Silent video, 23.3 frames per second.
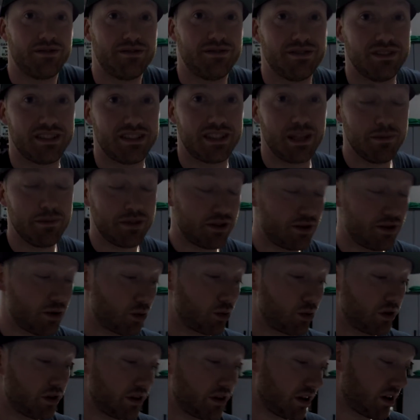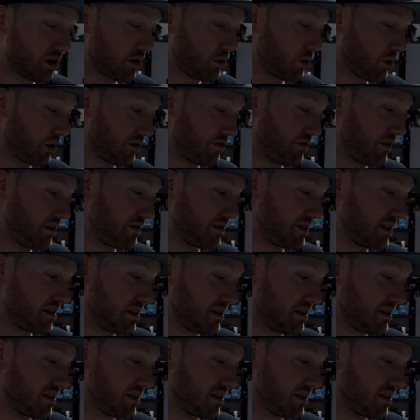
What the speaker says: It seems to do really good in 150s,